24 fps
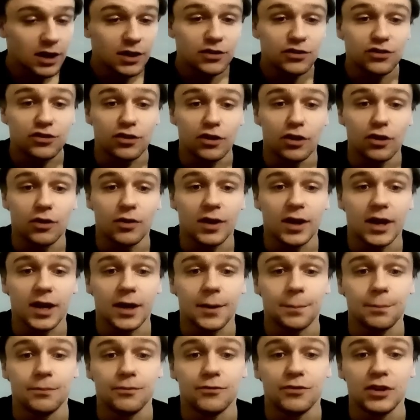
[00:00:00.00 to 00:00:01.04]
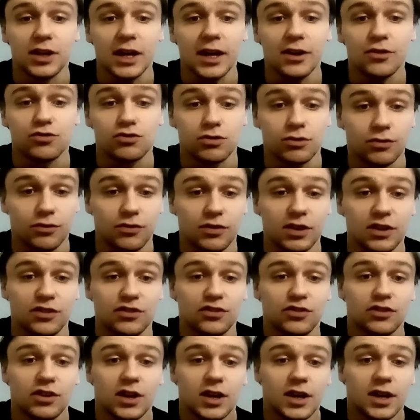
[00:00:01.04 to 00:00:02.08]
So the intro of
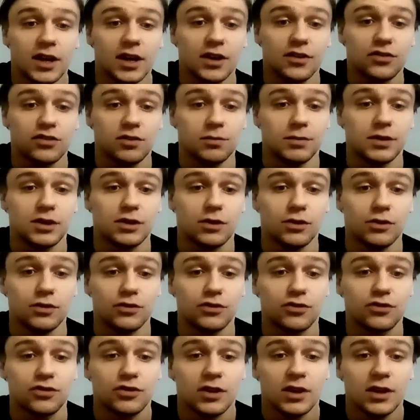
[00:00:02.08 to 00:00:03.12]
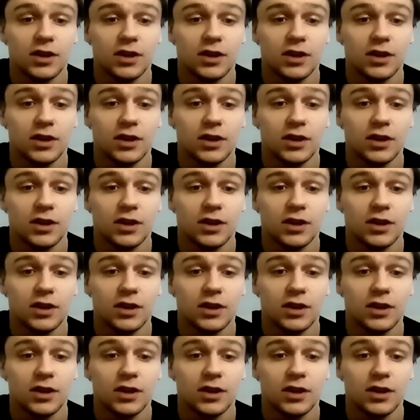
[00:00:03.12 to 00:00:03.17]
this simply goes